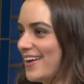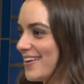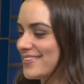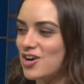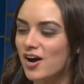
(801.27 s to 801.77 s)

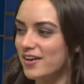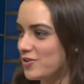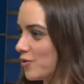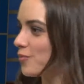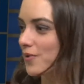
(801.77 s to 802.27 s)
Talking
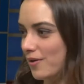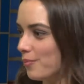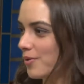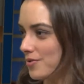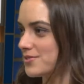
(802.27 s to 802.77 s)
to a real
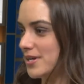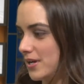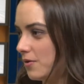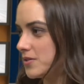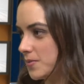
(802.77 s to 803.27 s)
person, mm-hmm.
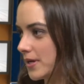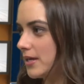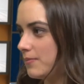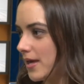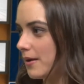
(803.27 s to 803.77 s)
you always want to
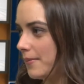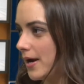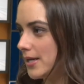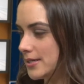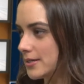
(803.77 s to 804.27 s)
keep that in
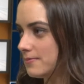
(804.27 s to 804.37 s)
mind